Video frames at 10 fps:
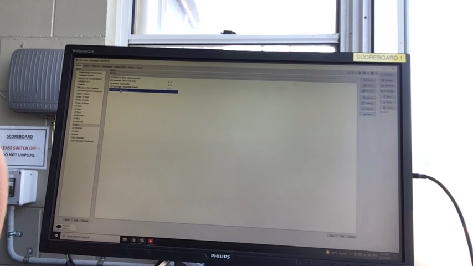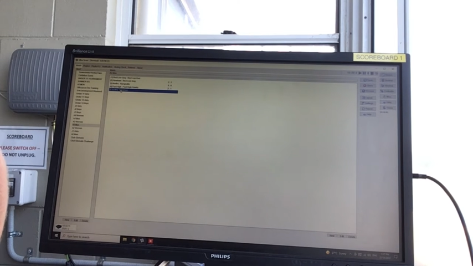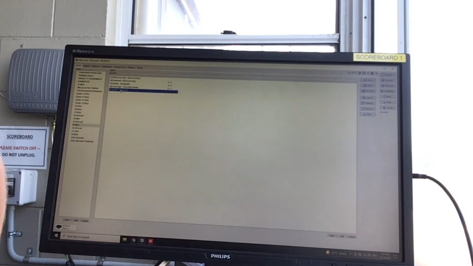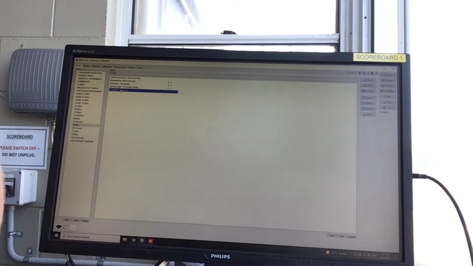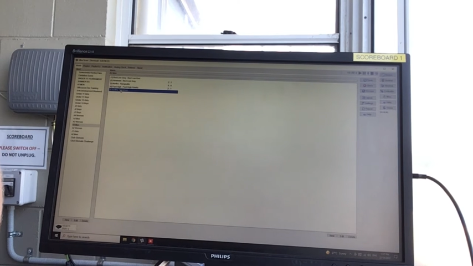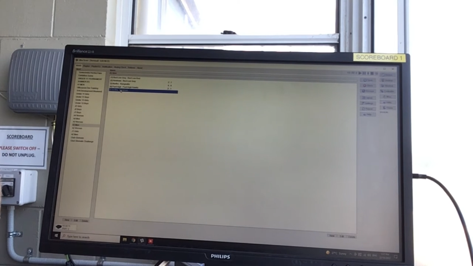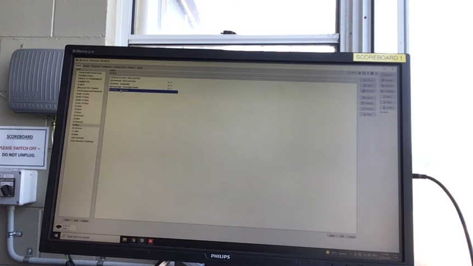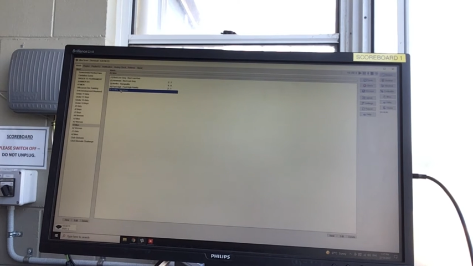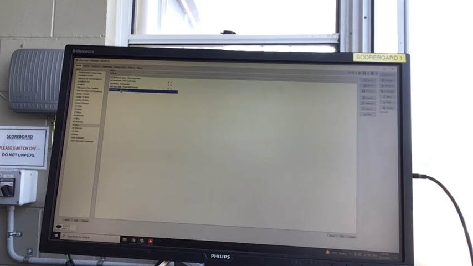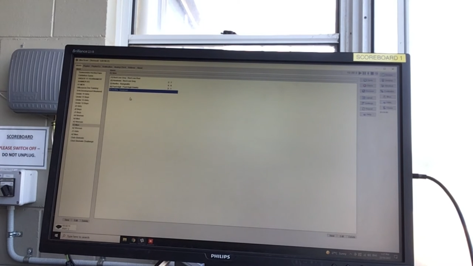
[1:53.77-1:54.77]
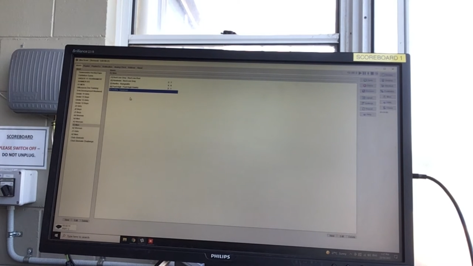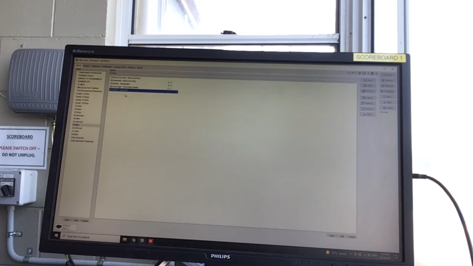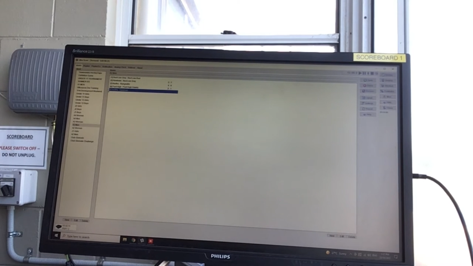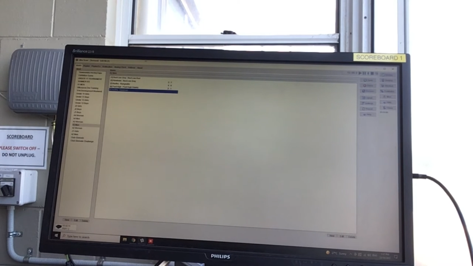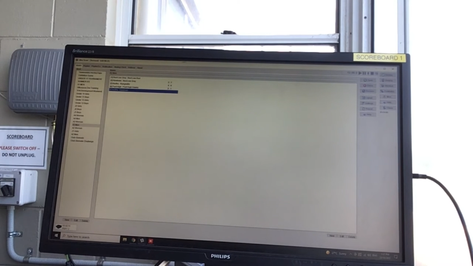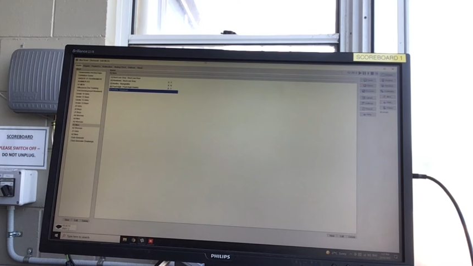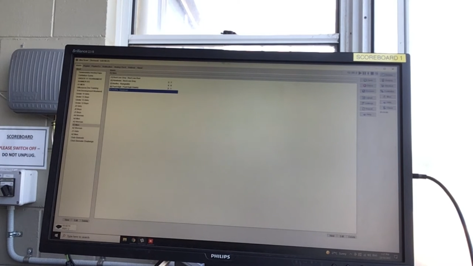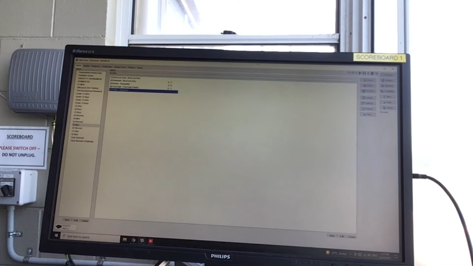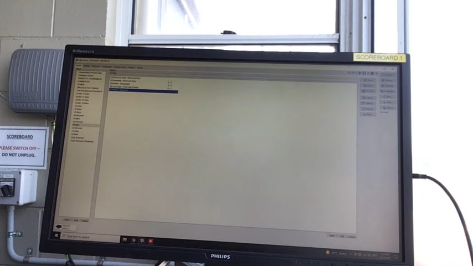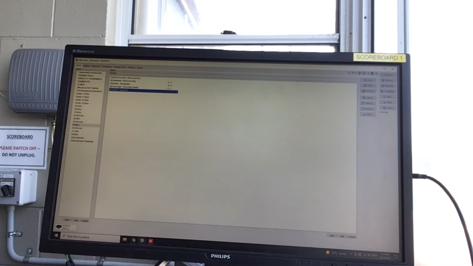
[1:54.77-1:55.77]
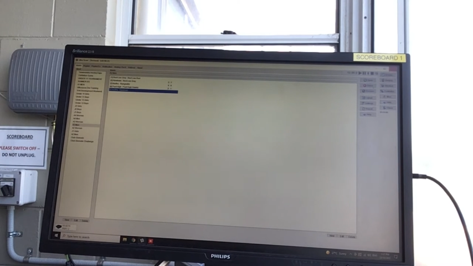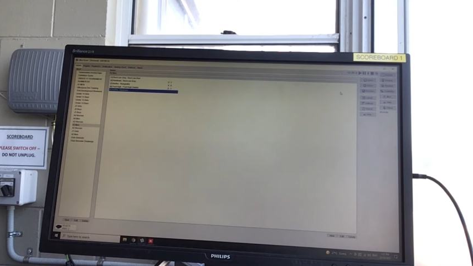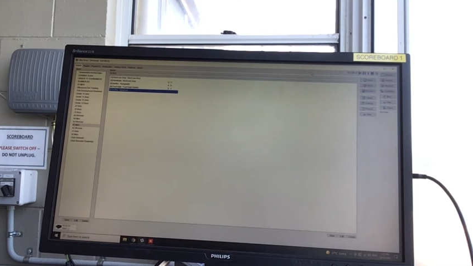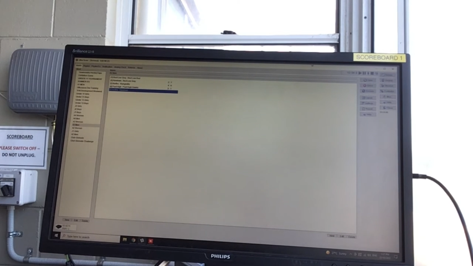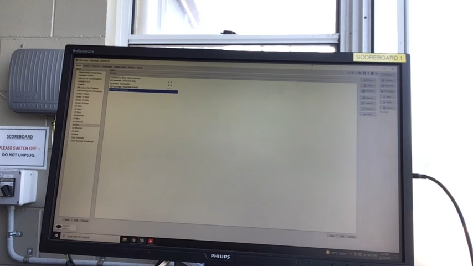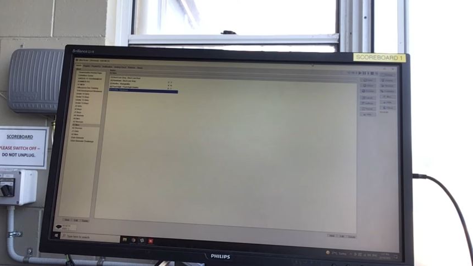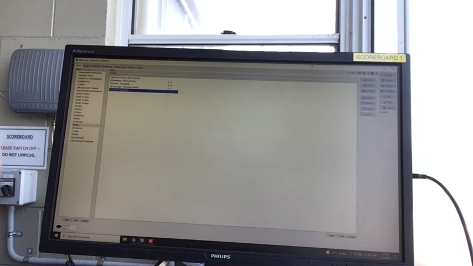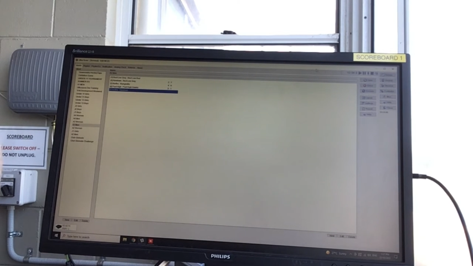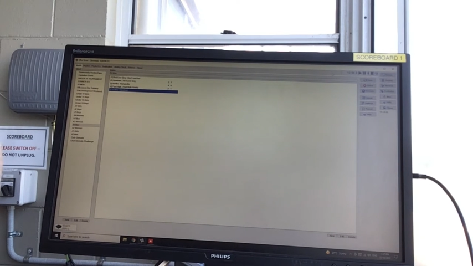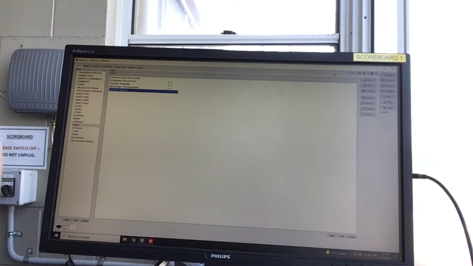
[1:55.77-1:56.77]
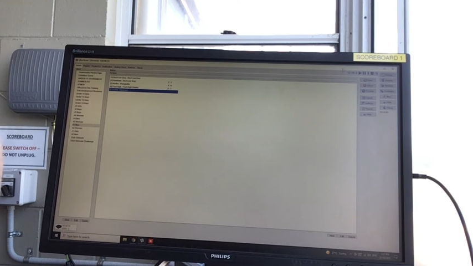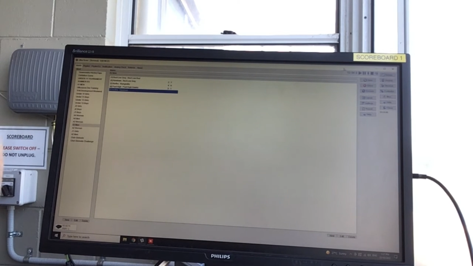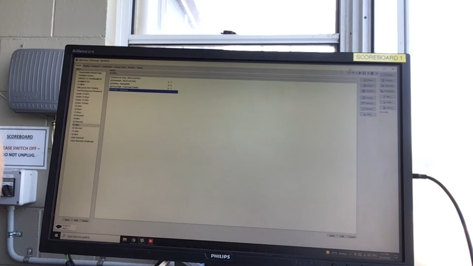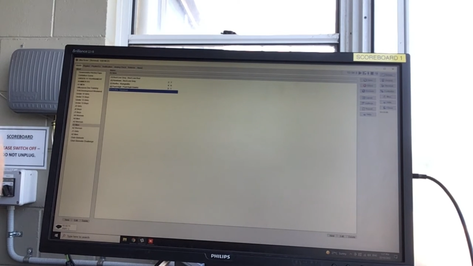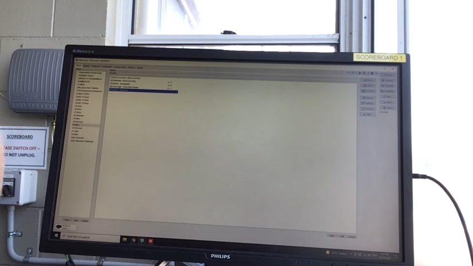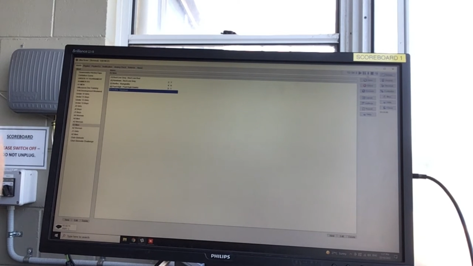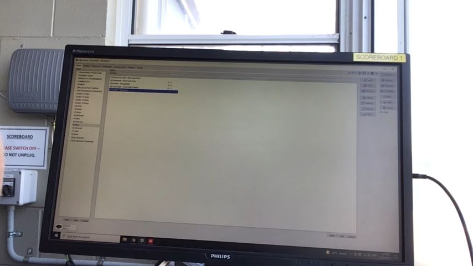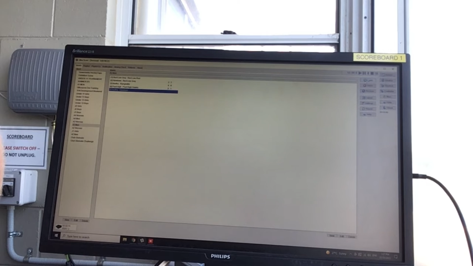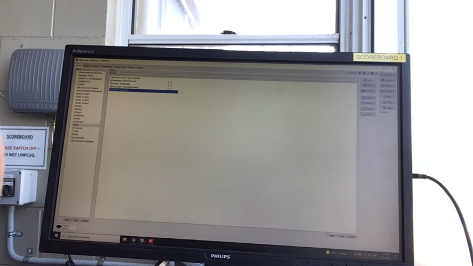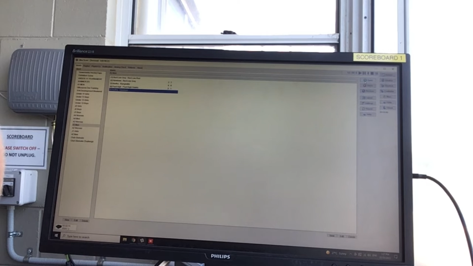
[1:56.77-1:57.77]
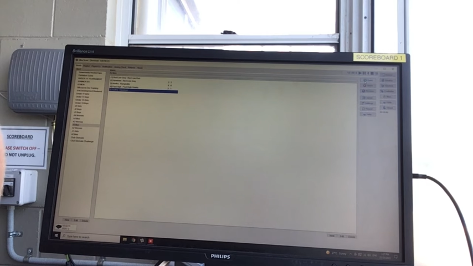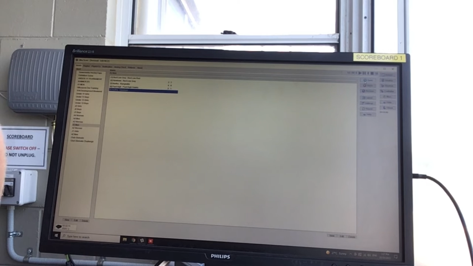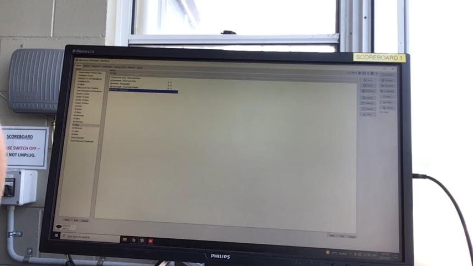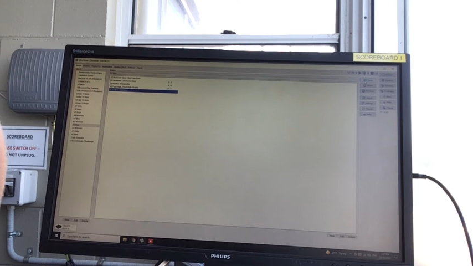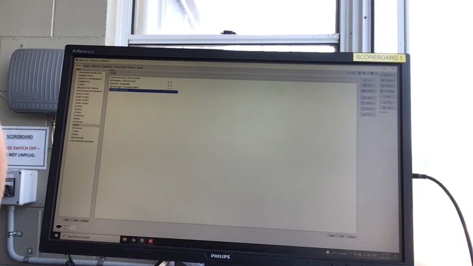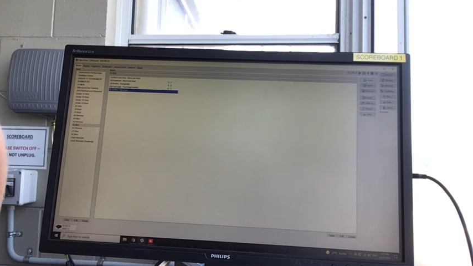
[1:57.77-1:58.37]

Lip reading: (no speaker visible)